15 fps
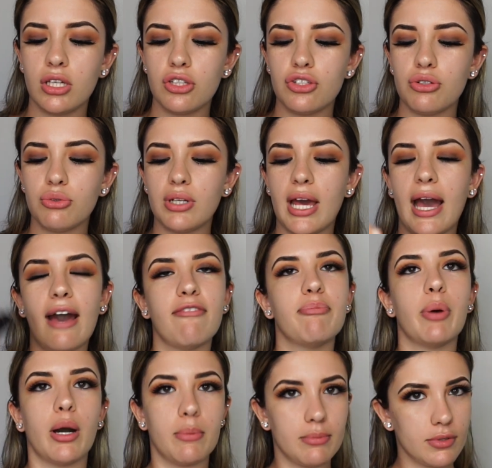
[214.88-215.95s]
2.5
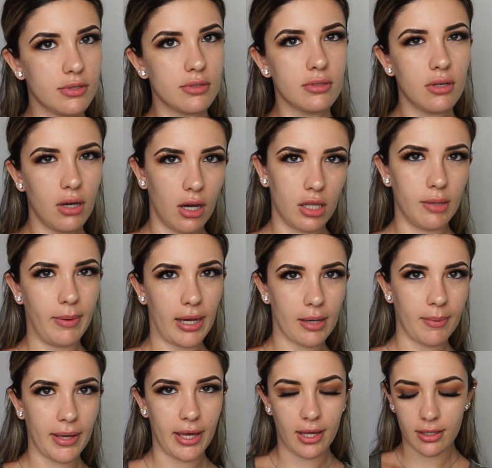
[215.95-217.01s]
pumps on the back of
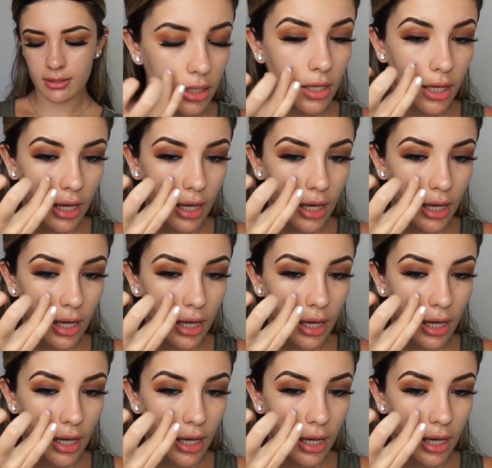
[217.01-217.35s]
my hand.